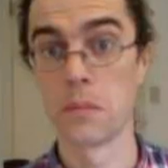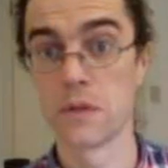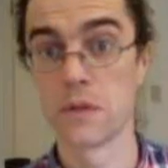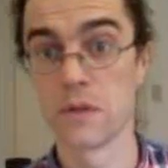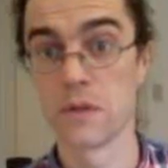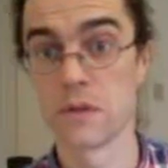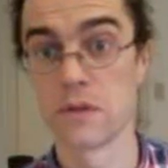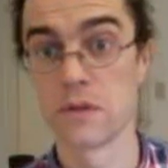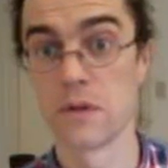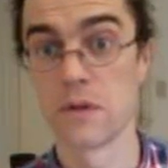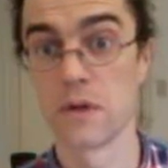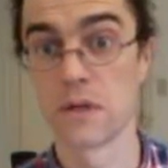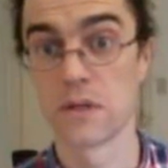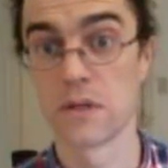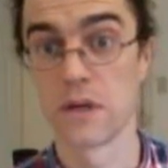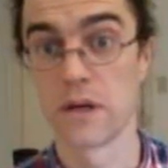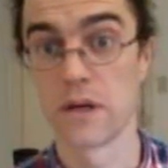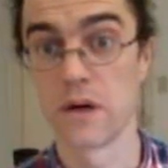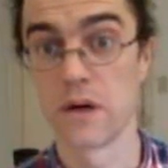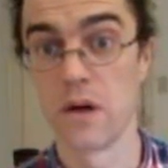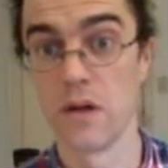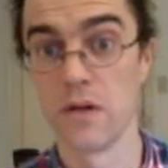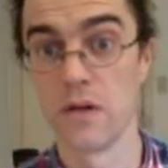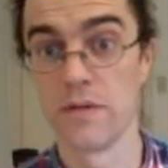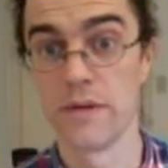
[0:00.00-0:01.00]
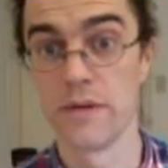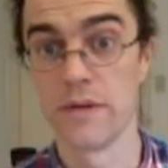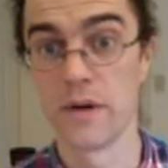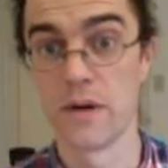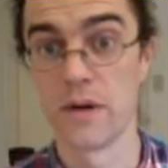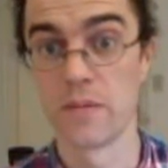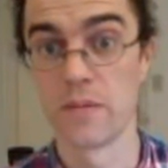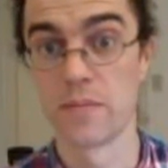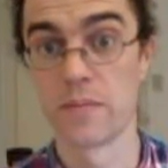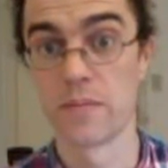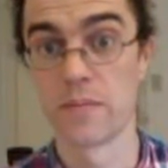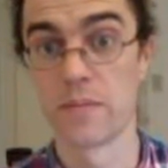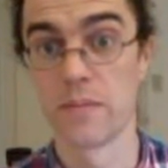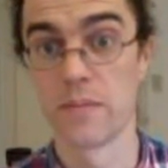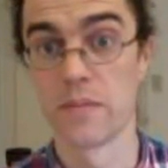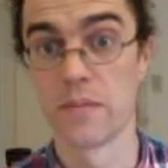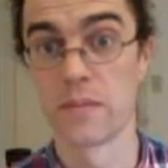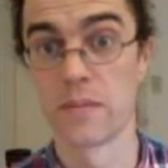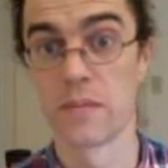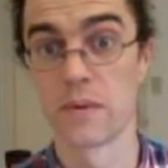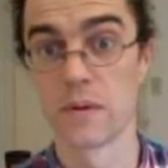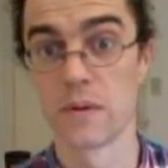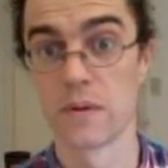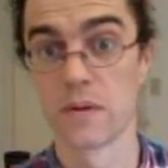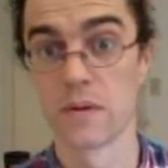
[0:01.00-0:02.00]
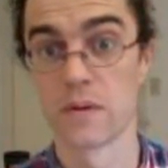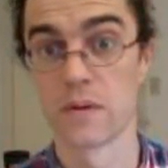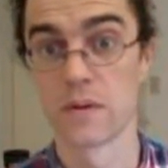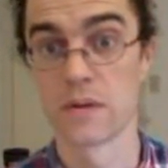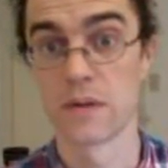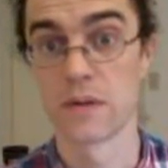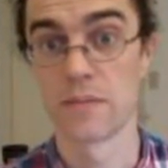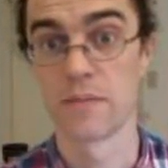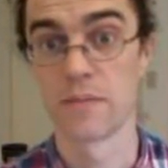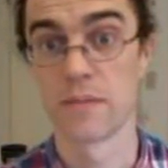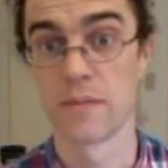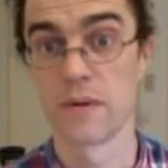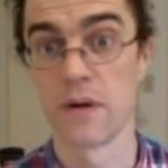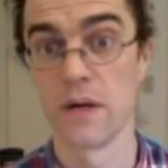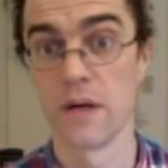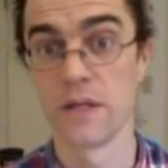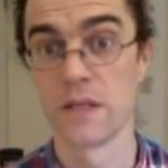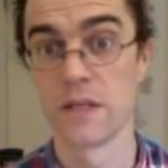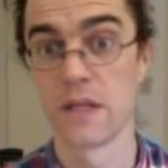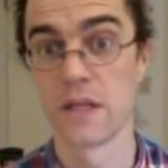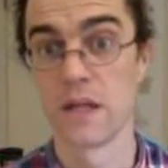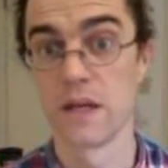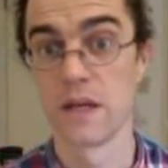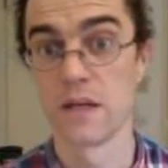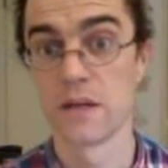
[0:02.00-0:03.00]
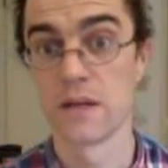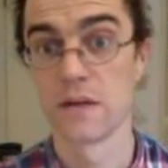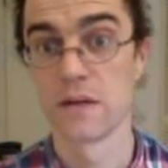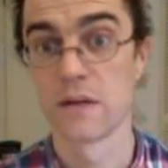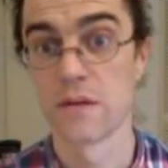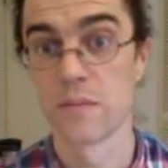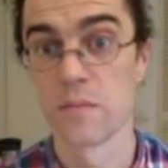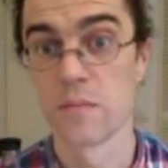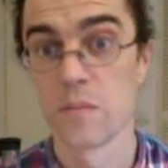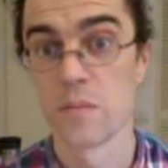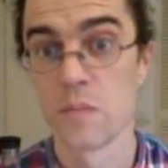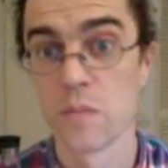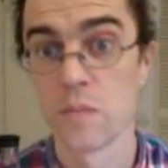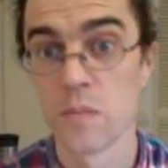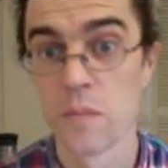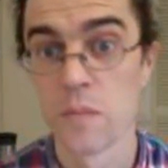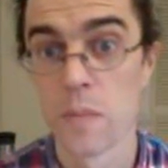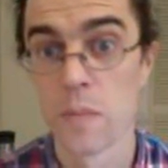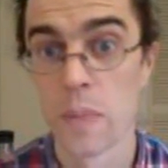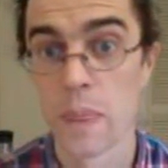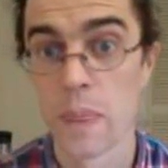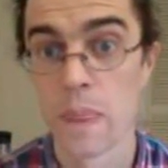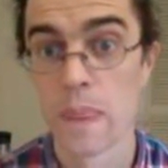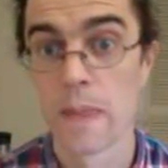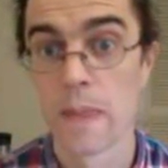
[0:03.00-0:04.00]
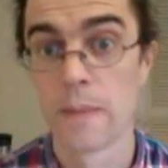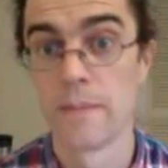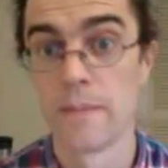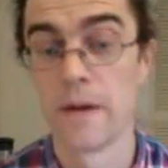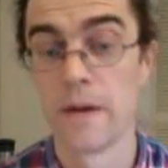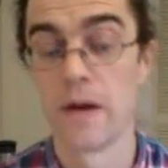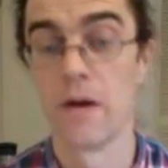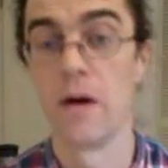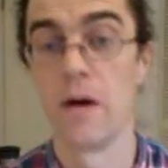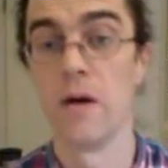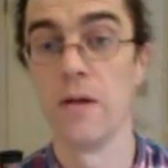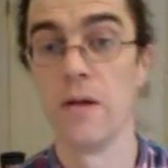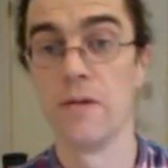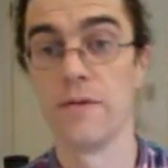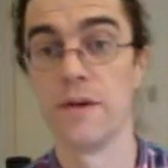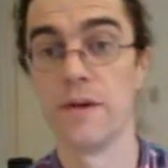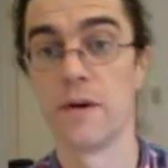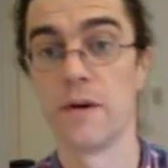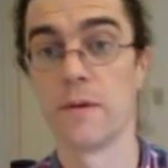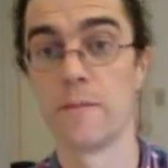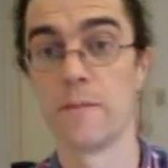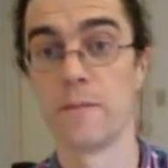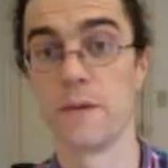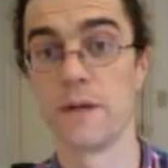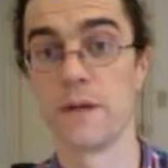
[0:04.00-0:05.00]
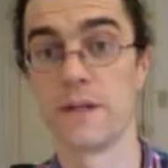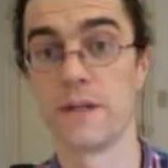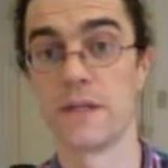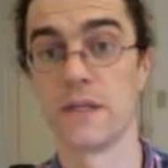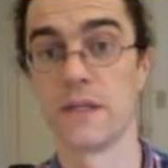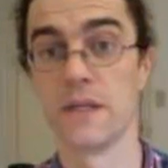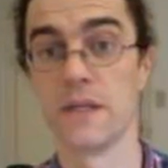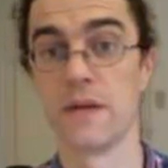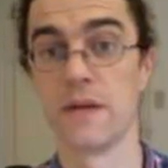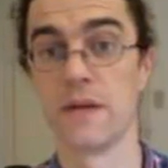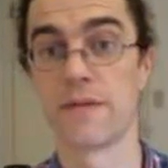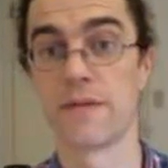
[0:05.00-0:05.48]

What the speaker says: it looks like all of Europe, except Iceland. Not all of Europe. You can see